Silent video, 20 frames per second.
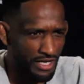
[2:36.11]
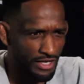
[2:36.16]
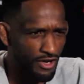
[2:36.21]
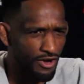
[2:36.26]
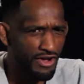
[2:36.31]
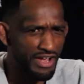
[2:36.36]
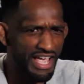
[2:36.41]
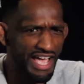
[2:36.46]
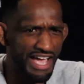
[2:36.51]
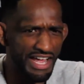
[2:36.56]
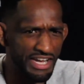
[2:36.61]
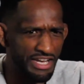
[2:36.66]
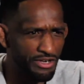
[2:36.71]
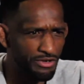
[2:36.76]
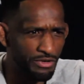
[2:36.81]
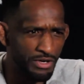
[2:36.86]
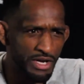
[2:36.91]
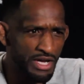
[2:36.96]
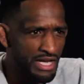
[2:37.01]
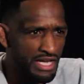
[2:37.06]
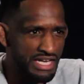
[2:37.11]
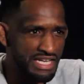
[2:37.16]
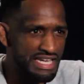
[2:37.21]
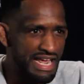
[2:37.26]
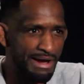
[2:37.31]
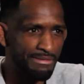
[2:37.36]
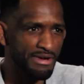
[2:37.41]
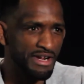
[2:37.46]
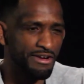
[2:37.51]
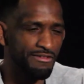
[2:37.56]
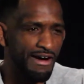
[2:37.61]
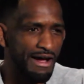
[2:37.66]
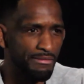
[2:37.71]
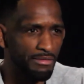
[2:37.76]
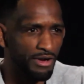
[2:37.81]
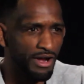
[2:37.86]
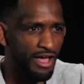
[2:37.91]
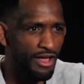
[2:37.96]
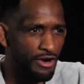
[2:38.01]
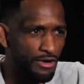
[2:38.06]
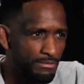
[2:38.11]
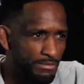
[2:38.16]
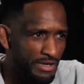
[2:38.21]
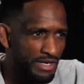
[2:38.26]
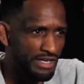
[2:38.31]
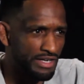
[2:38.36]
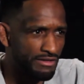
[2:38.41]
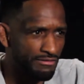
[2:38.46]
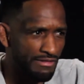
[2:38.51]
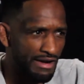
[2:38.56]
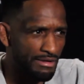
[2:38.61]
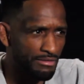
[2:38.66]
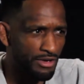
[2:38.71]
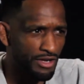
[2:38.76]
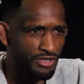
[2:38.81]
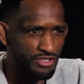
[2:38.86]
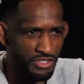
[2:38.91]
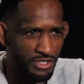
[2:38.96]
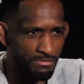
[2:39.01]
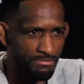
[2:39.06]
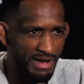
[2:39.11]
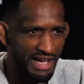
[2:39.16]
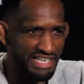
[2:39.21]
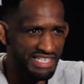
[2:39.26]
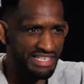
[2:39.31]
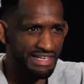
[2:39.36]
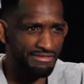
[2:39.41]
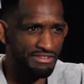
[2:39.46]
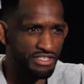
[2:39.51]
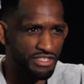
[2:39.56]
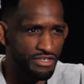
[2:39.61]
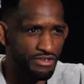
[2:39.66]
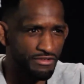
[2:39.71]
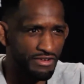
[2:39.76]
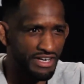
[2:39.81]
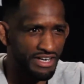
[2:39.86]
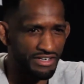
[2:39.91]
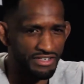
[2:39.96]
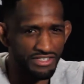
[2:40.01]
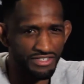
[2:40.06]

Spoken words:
Like, oh yeah, Neil dominated Robbie Lawler, but Robbie Lawler's on the backside of his career.